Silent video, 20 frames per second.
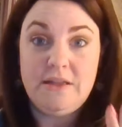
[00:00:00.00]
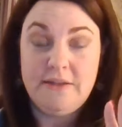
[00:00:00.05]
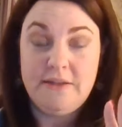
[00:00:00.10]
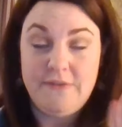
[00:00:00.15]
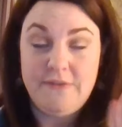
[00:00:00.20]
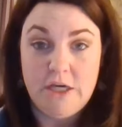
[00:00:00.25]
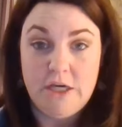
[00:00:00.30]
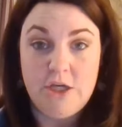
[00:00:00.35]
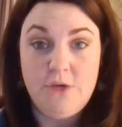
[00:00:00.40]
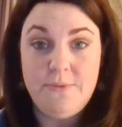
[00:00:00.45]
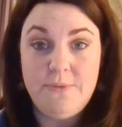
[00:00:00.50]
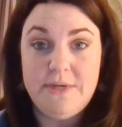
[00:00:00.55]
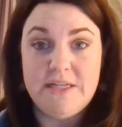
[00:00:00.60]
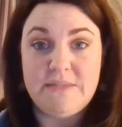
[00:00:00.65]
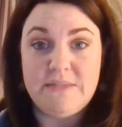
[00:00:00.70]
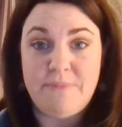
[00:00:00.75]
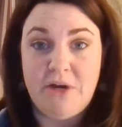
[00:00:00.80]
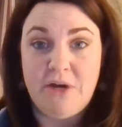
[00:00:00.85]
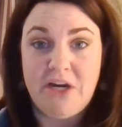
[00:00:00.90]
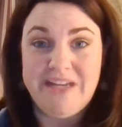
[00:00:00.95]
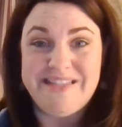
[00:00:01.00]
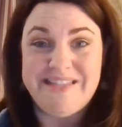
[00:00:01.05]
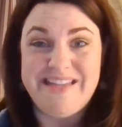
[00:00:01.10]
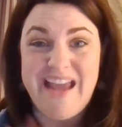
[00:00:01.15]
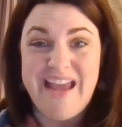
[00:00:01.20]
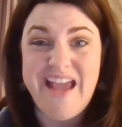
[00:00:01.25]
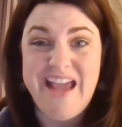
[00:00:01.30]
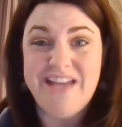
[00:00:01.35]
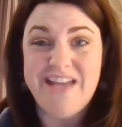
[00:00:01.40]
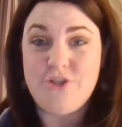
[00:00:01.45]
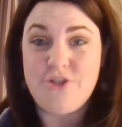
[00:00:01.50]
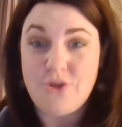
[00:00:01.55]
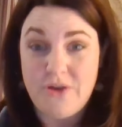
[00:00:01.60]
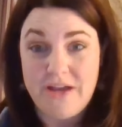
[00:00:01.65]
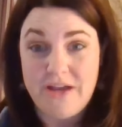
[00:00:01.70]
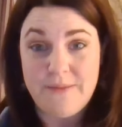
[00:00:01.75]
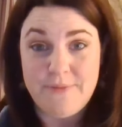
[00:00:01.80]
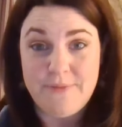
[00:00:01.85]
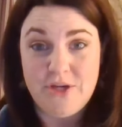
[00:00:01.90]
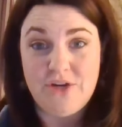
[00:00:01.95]
living a human experience, and
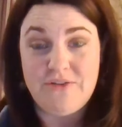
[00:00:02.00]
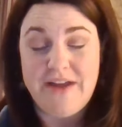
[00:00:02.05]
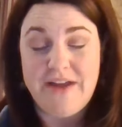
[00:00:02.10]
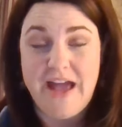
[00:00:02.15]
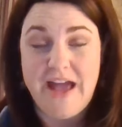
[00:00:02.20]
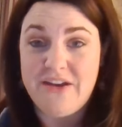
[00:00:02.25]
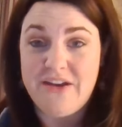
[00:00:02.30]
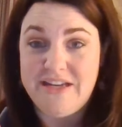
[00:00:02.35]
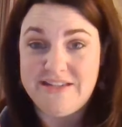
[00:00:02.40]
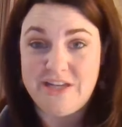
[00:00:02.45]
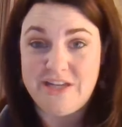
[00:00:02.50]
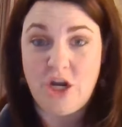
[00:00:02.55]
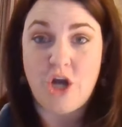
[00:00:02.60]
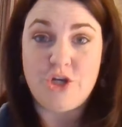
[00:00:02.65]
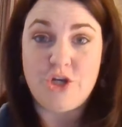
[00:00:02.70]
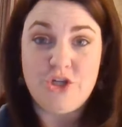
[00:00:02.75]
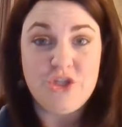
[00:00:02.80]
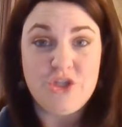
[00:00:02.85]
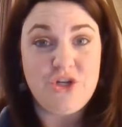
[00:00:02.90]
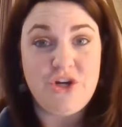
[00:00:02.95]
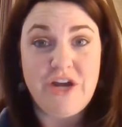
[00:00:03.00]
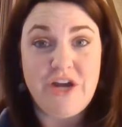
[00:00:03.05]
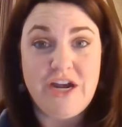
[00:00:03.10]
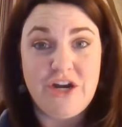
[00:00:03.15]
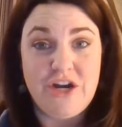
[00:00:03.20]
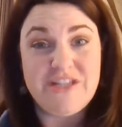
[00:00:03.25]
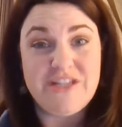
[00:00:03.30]
showing up in your reality as a conscious creator,